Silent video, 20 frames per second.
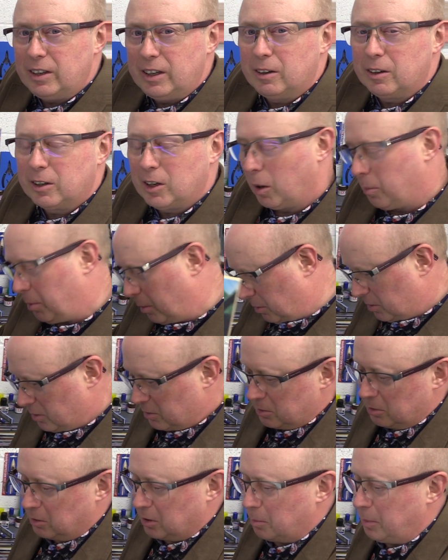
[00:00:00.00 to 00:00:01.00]
here a copy, which
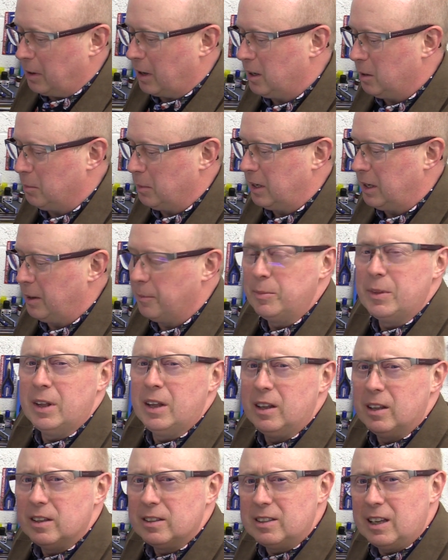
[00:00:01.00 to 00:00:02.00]
I'll talk about in a minute.
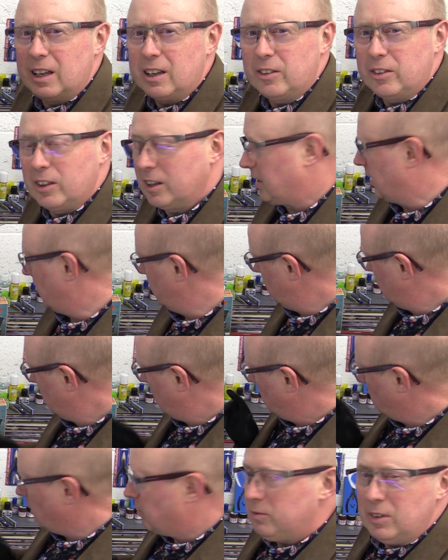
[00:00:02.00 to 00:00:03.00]
Second thing is,
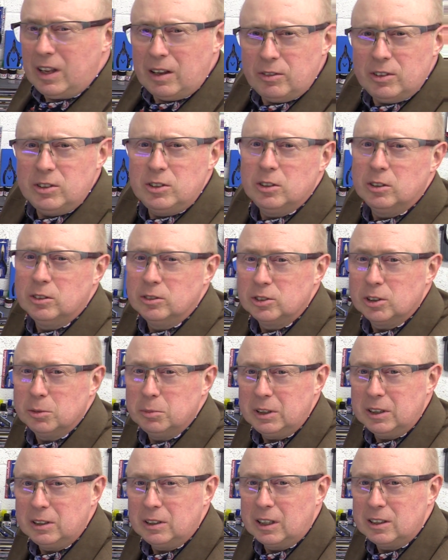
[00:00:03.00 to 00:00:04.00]
we've never done,
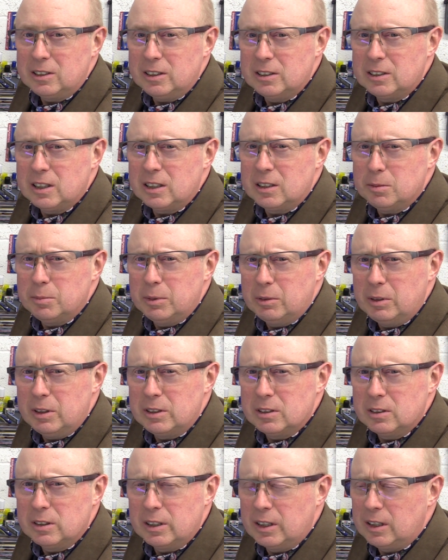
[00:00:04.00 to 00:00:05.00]
somebody actually said to me
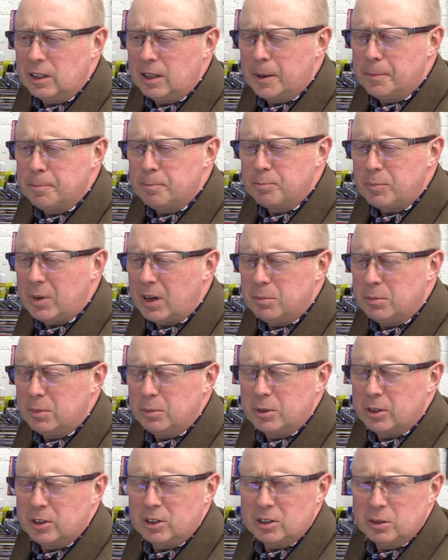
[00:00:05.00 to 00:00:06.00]
recently, about a
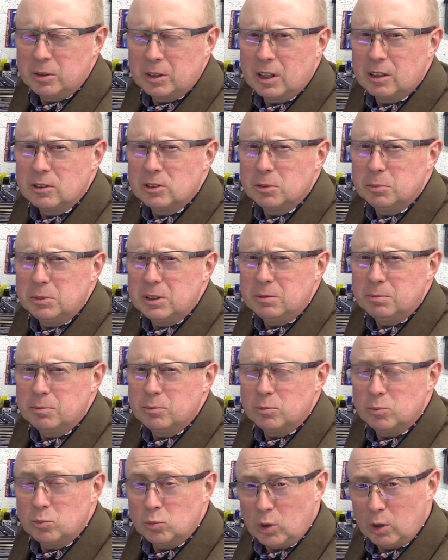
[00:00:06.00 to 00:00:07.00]
month or two ago, somebody
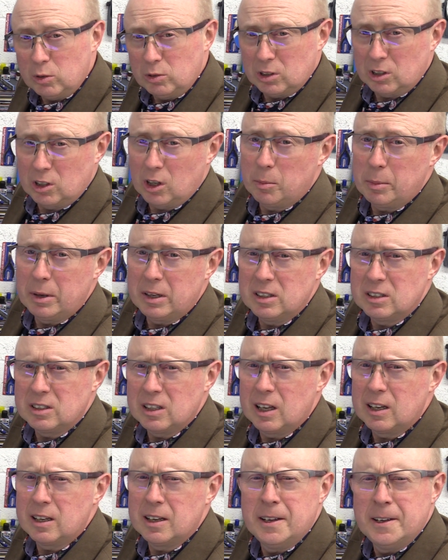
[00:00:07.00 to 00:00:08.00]
wrote a comment and
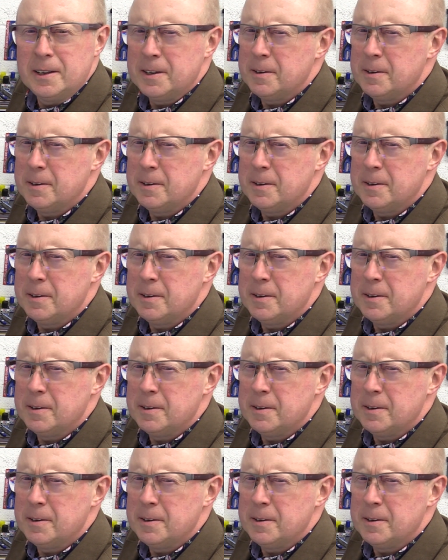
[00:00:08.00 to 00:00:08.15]
said,